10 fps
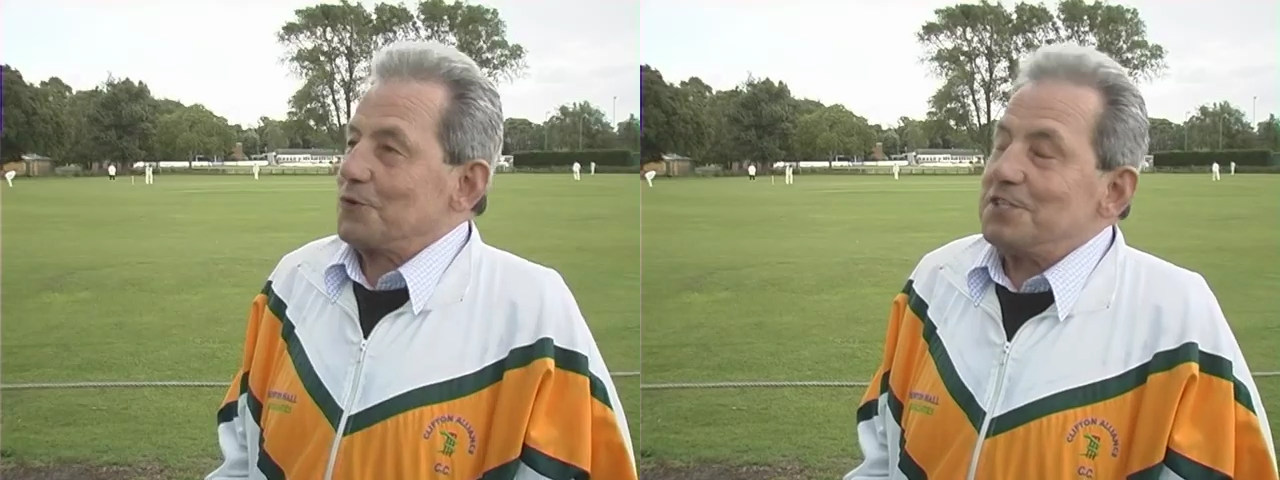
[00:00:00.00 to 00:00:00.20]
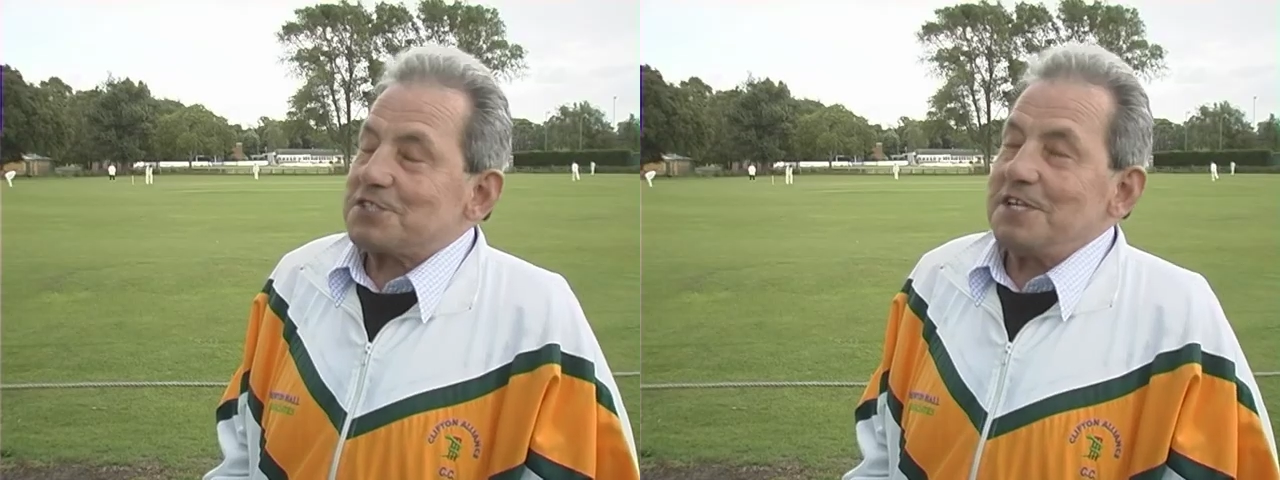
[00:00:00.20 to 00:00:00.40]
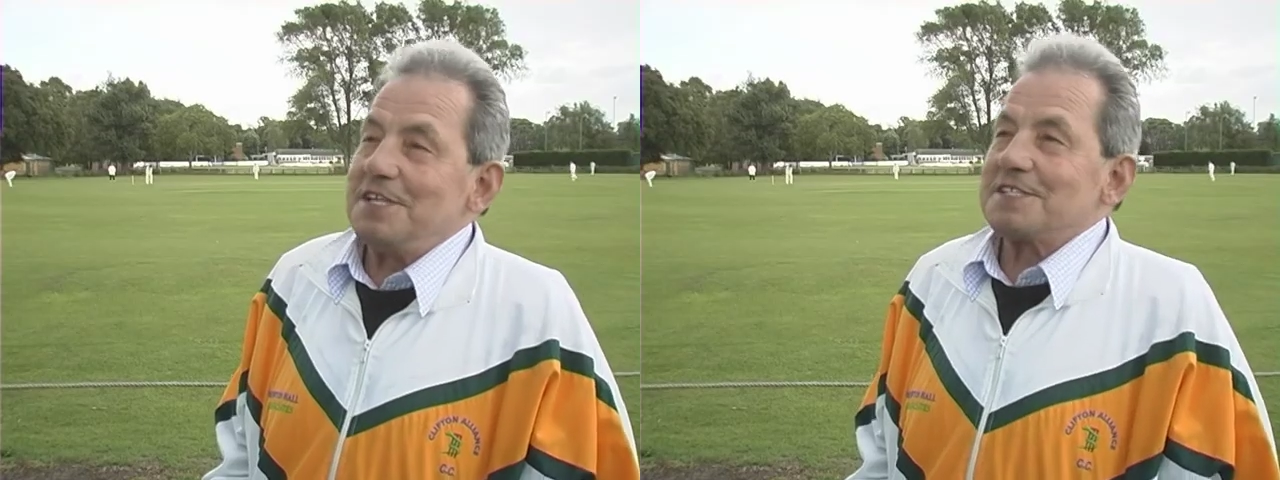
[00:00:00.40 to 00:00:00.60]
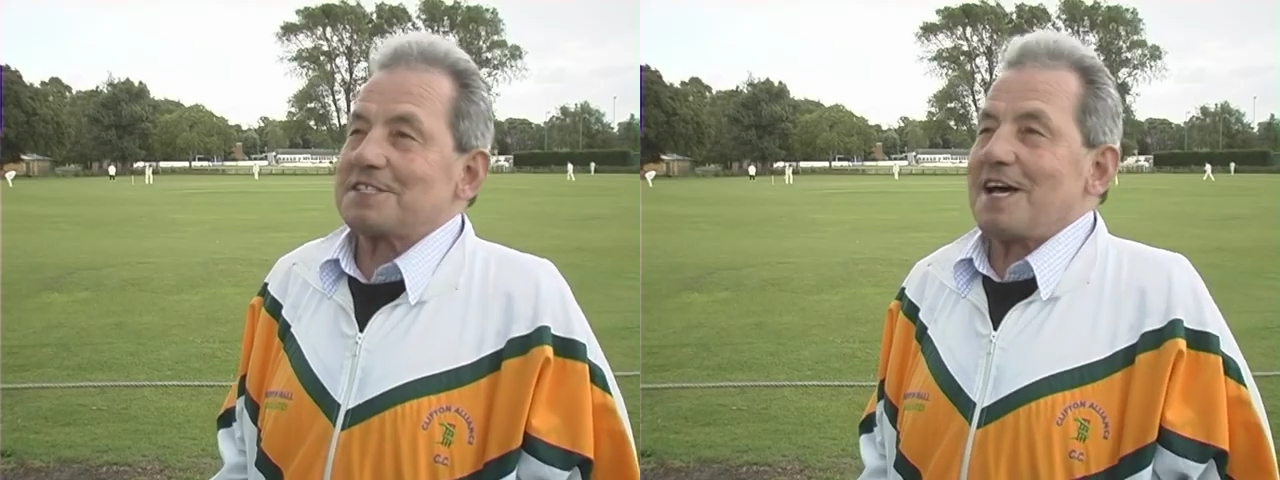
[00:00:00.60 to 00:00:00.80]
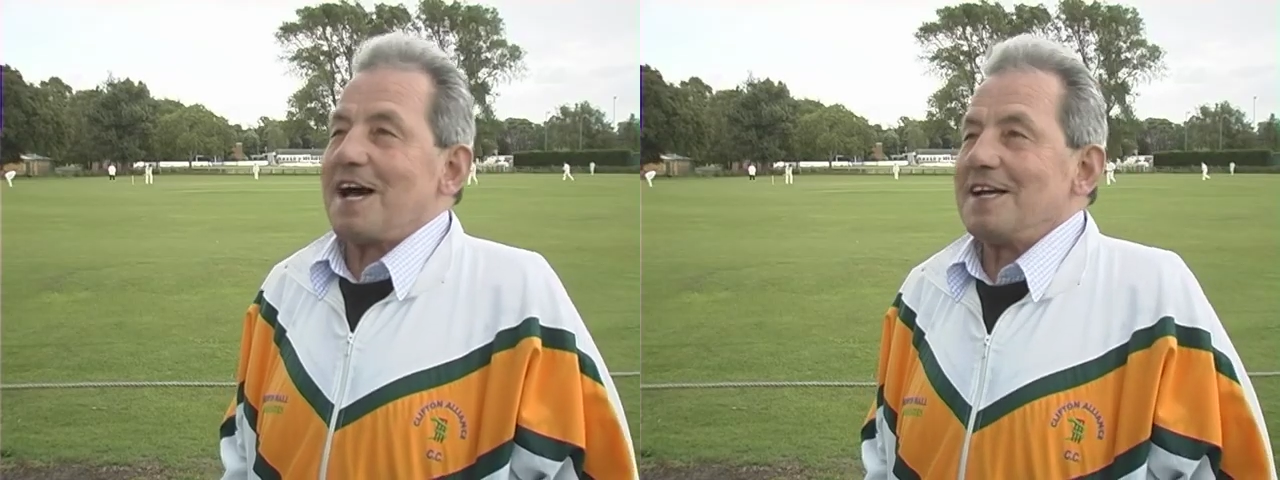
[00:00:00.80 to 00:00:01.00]
senior
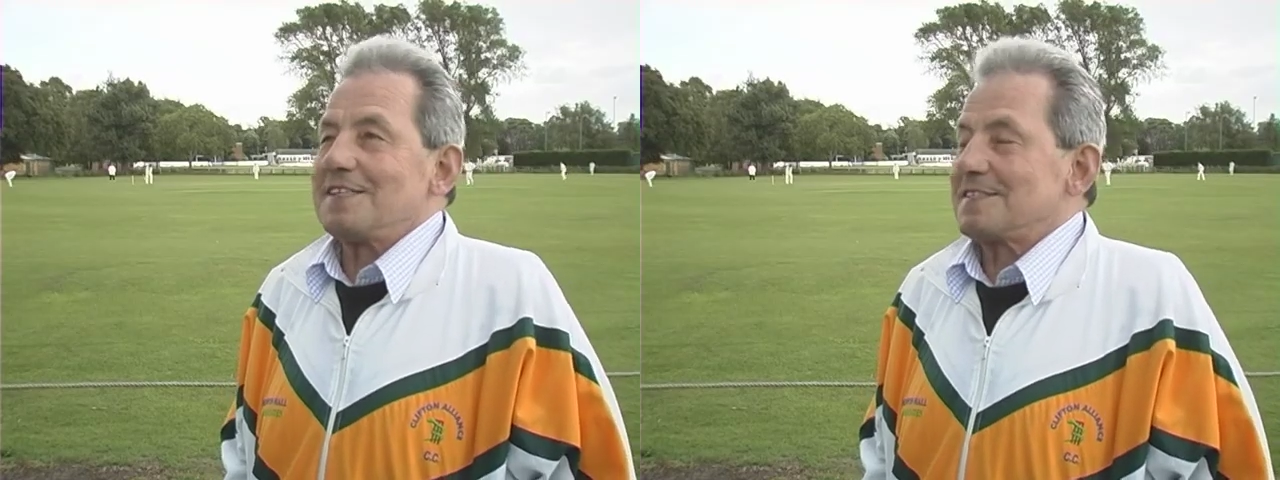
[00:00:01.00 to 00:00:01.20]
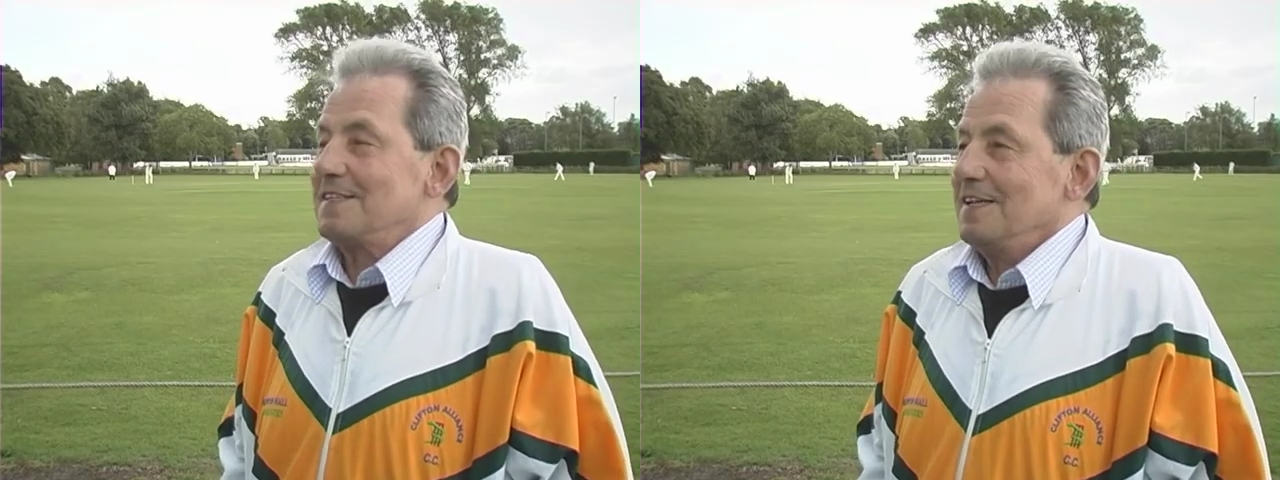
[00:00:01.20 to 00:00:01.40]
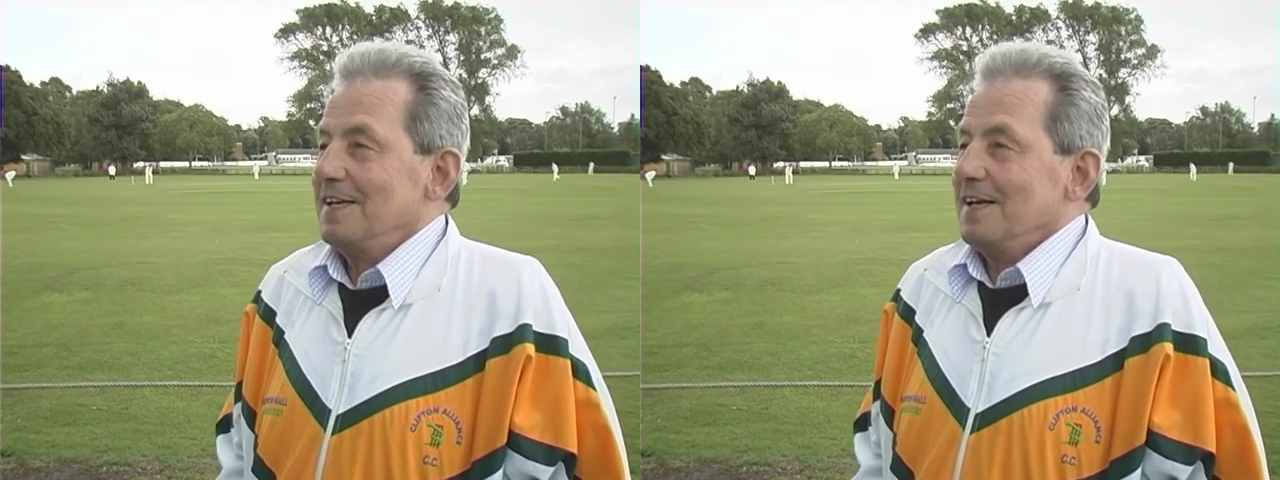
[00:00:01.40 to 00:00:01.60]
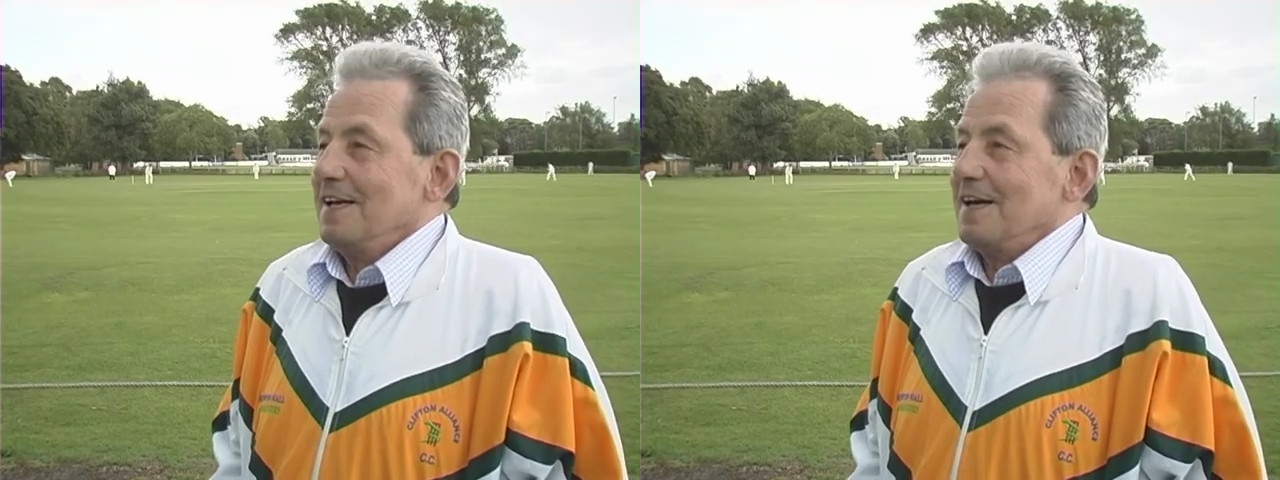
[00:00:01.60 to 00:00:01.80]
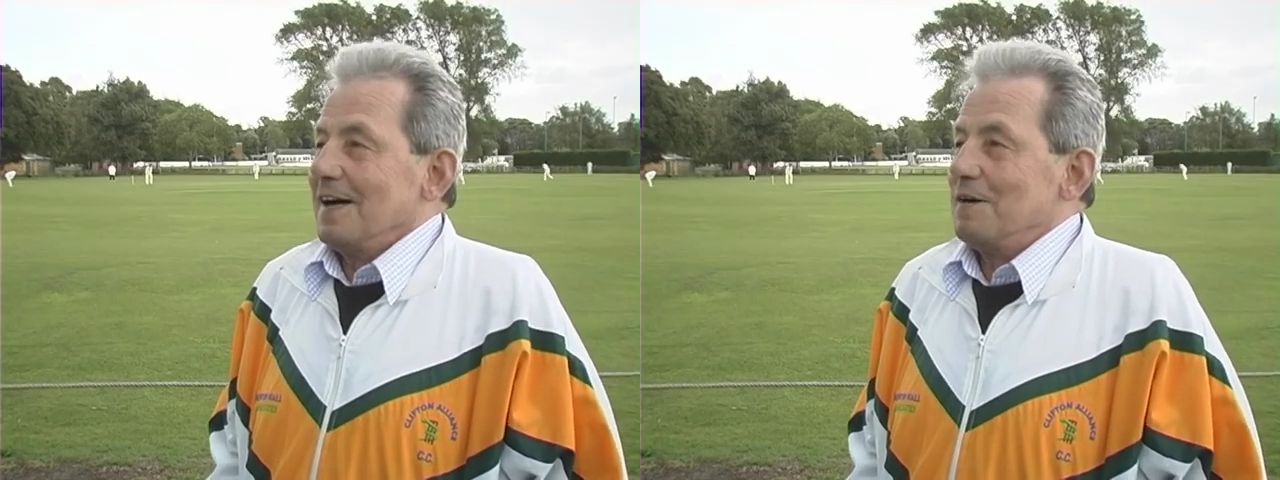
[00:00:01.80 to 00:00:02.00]
sides,
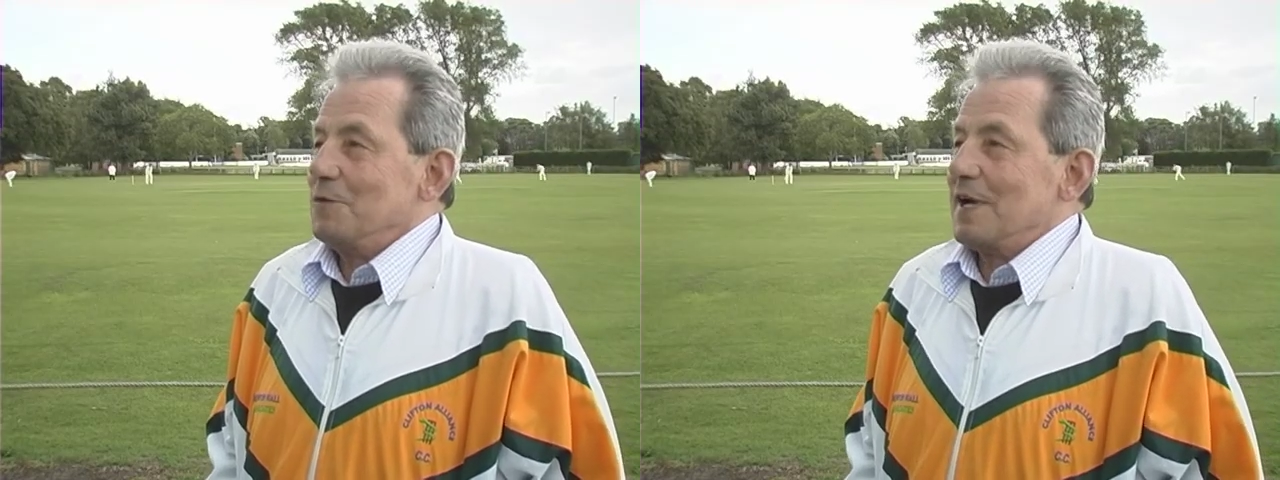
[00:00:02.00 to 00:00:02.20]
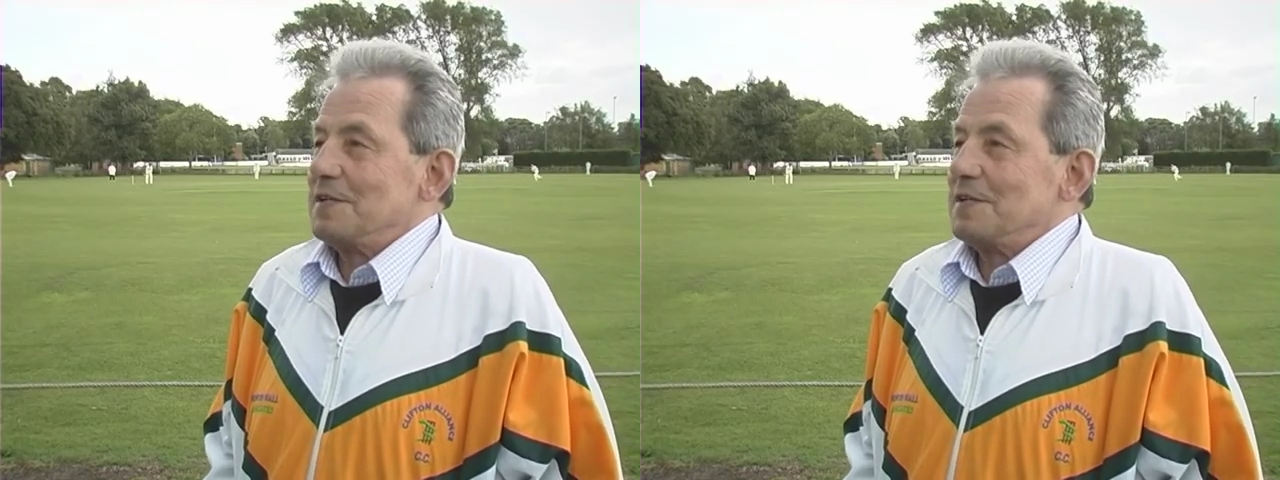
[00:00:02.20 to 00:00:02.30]
and we